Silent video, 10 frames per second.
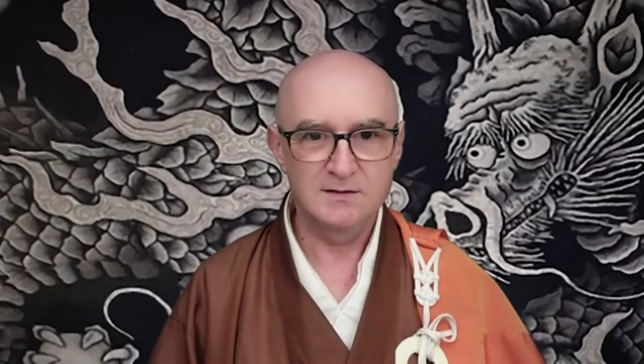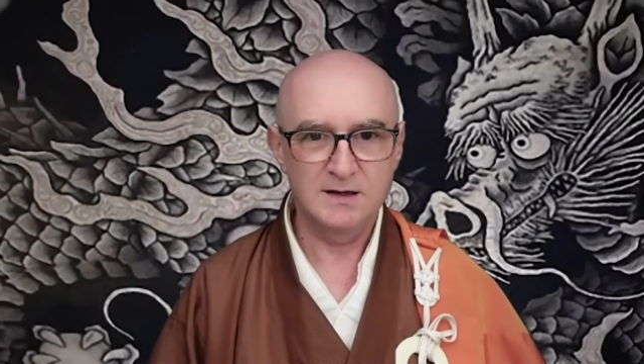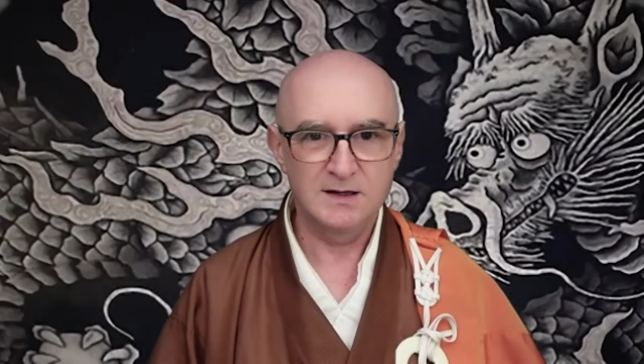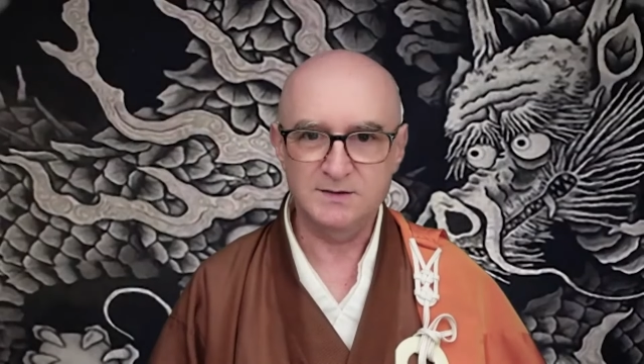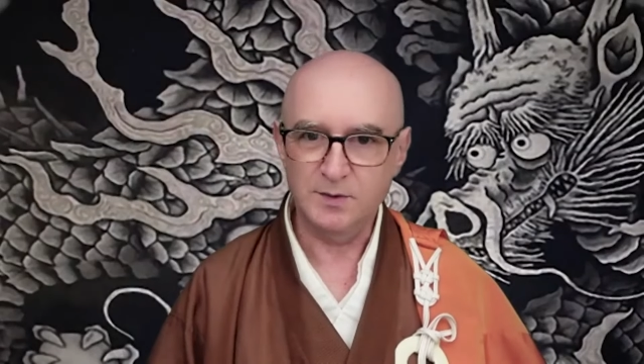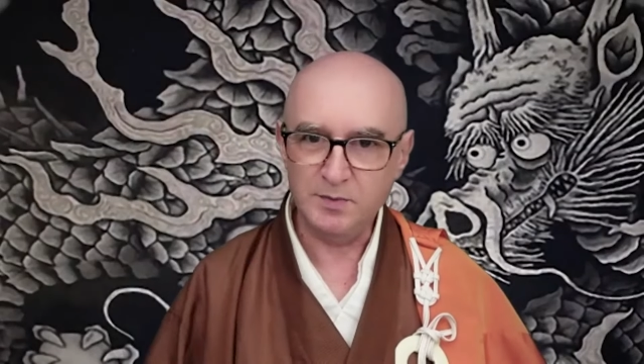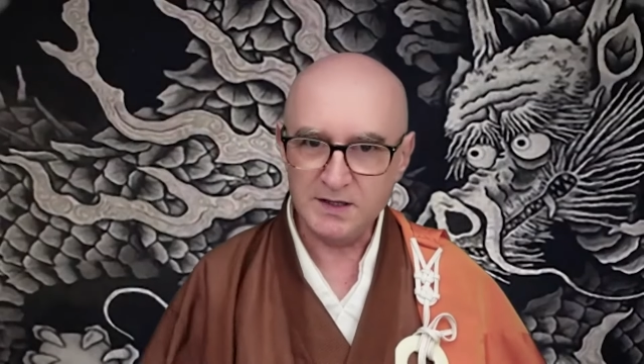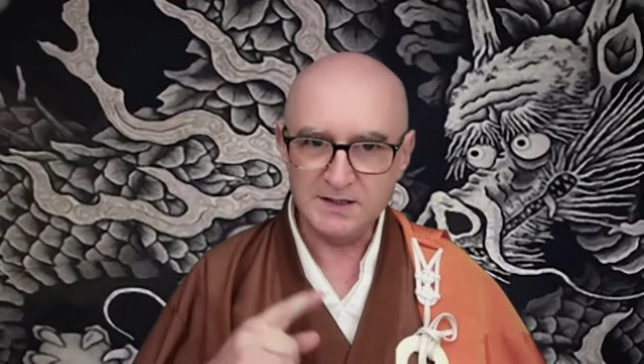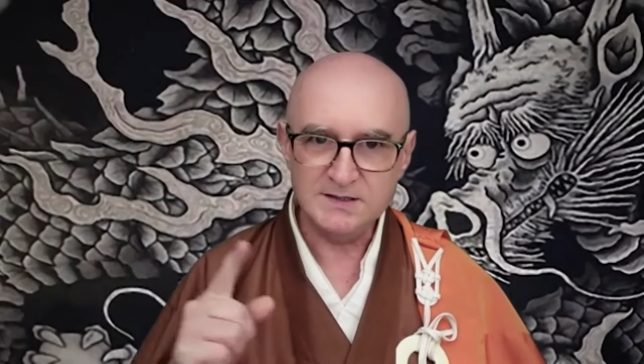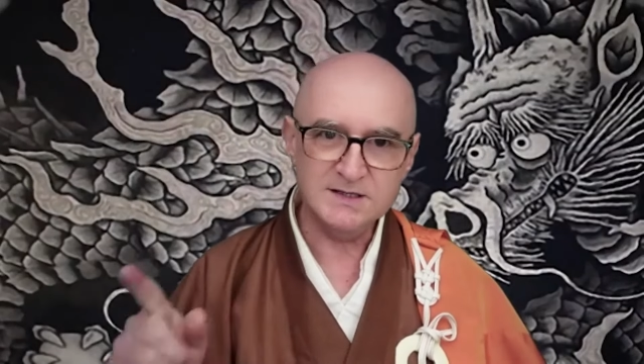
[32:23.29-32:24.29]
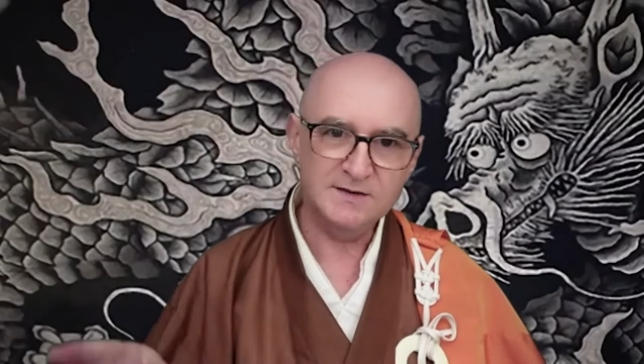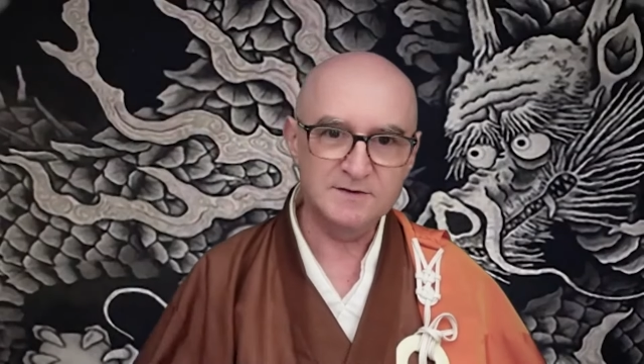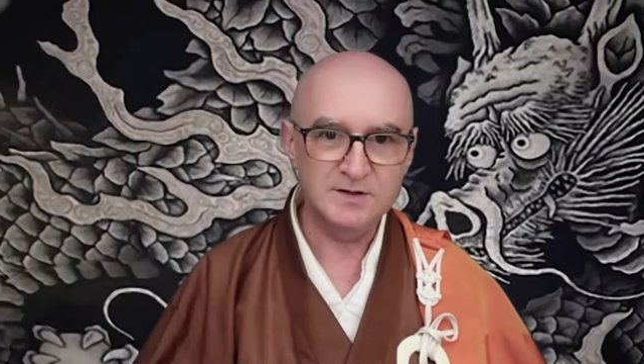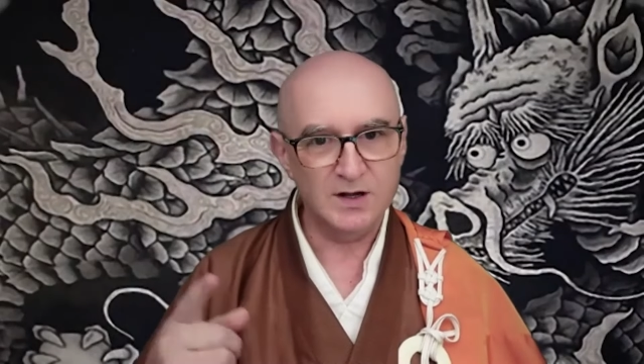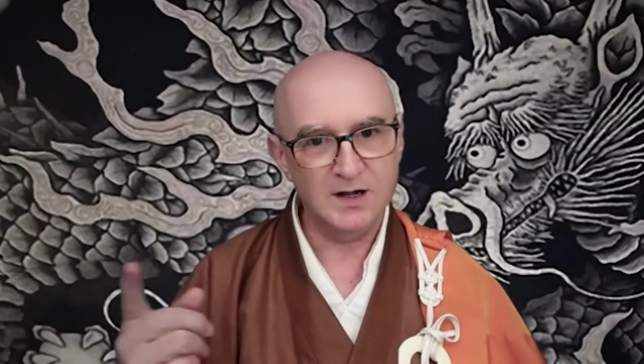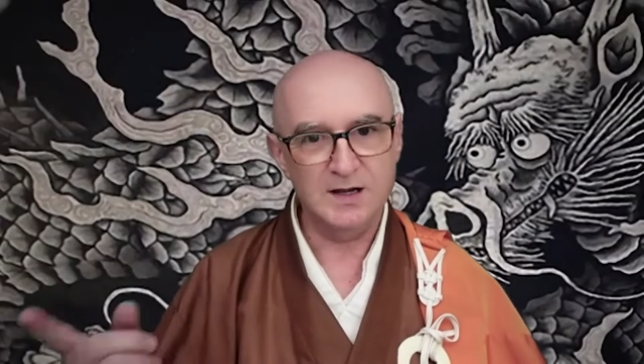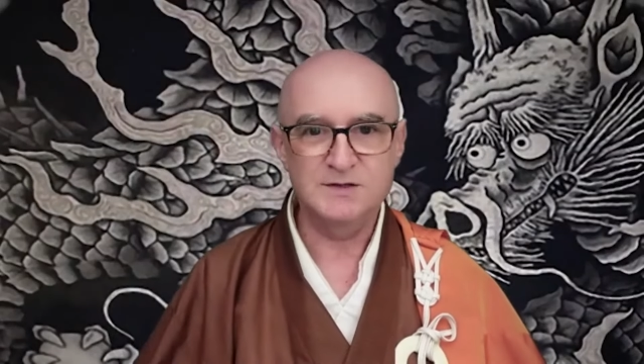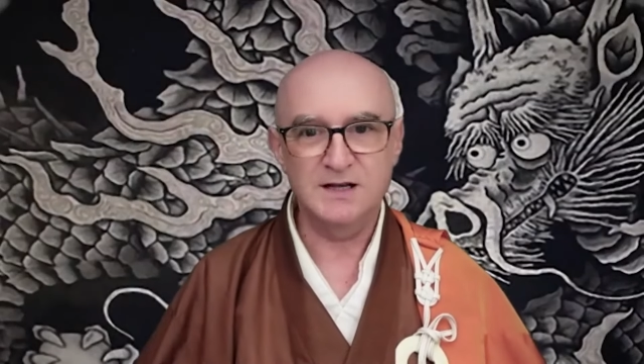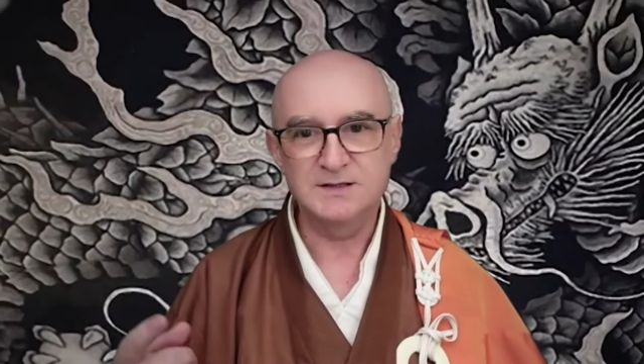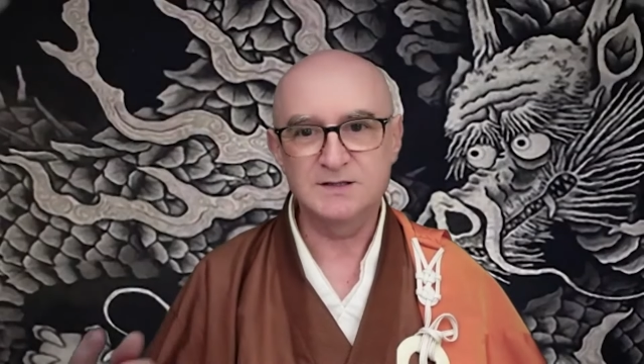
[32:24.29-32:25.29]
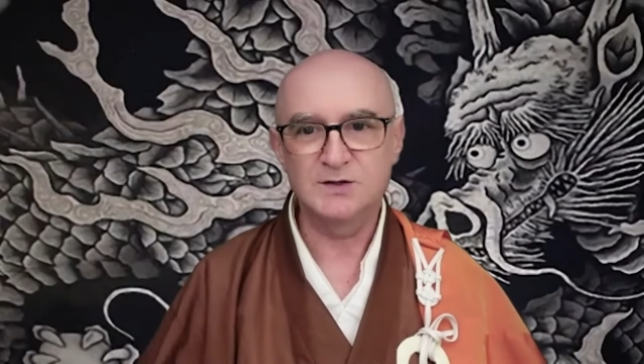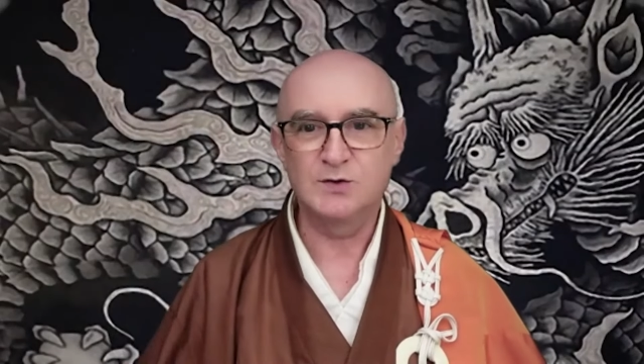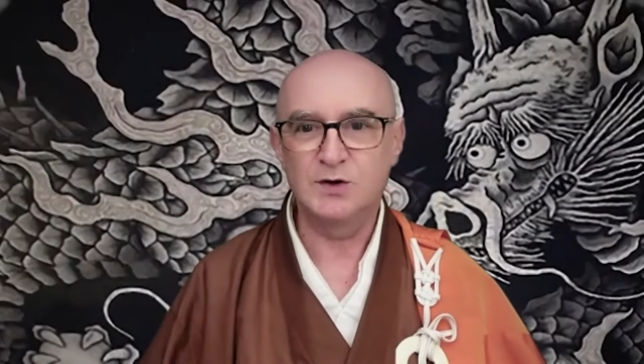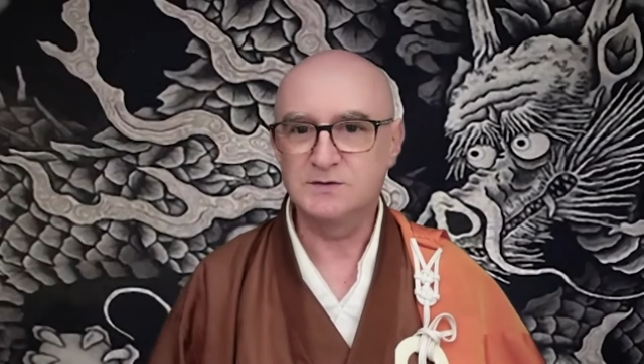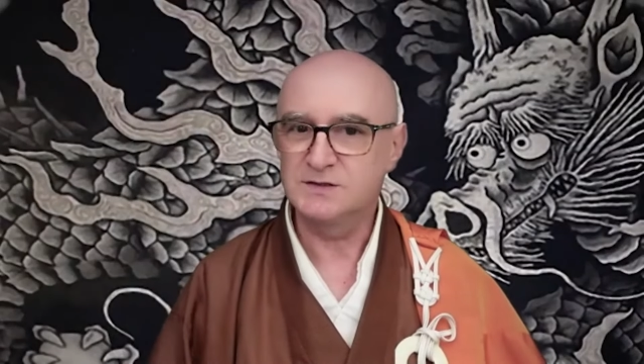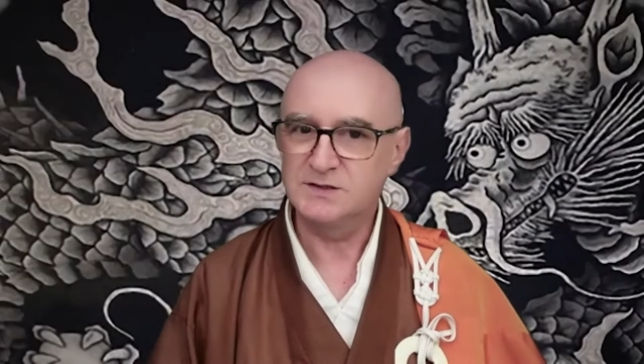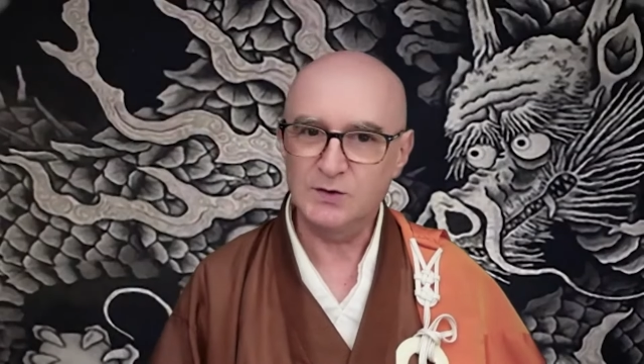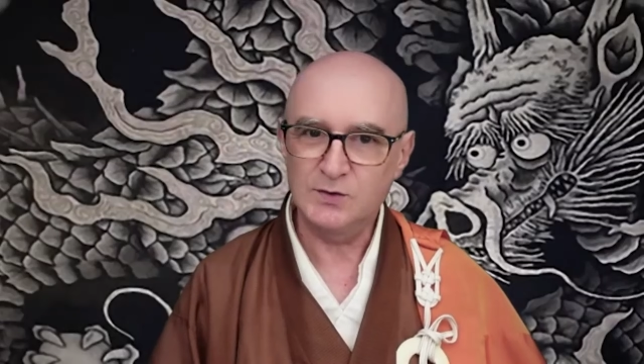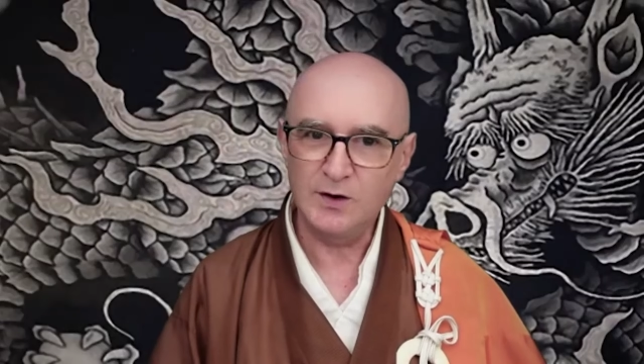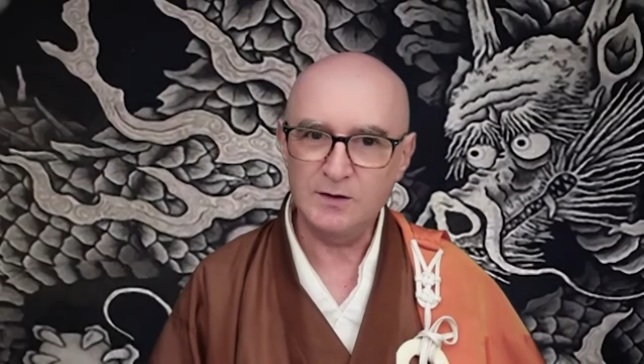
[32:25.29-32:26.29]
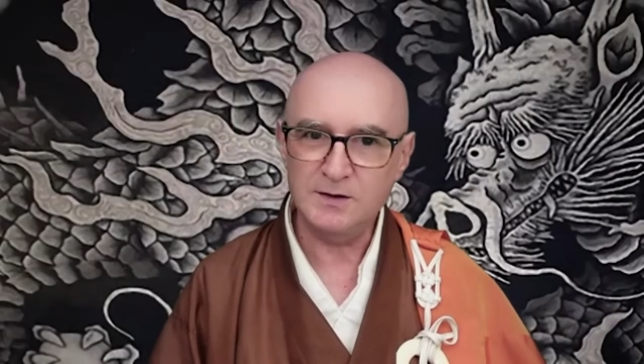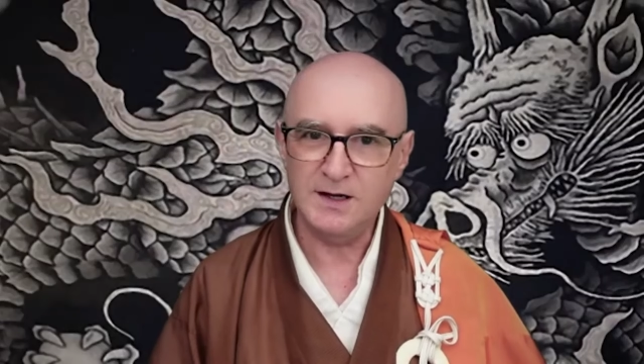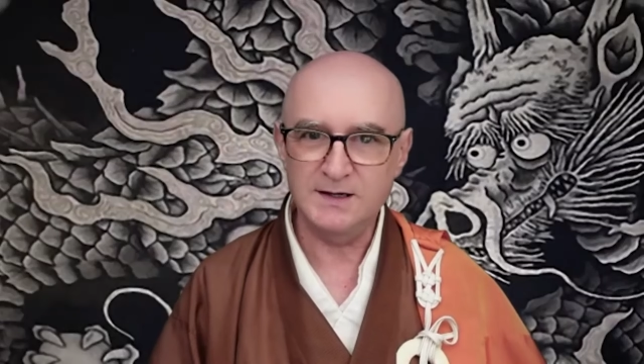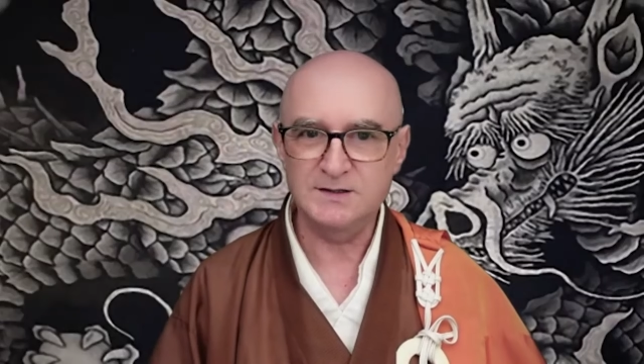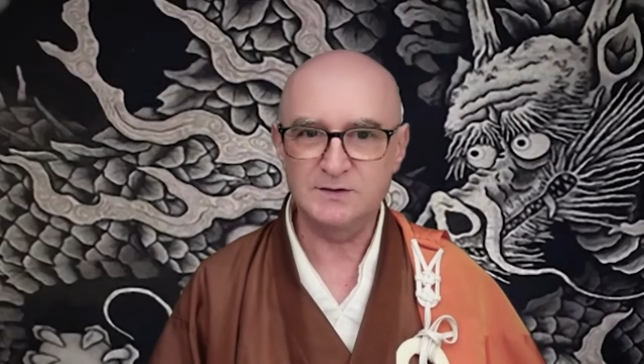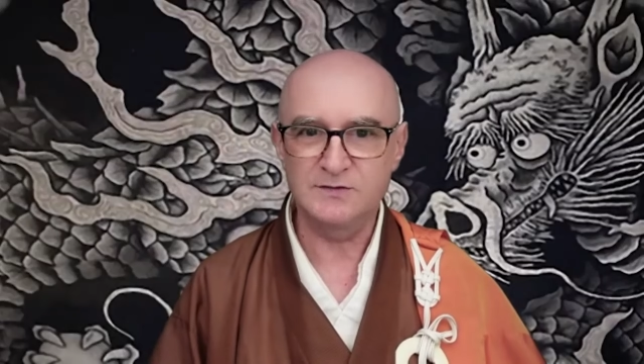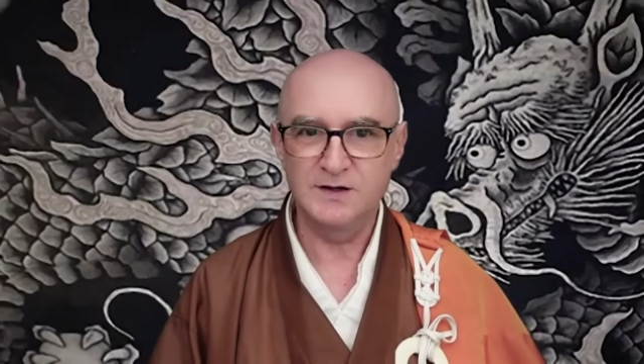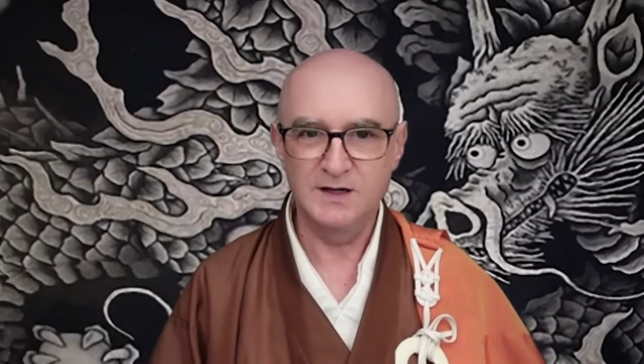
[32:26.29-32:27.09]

It's repeated 7 times and so on. So all kinds of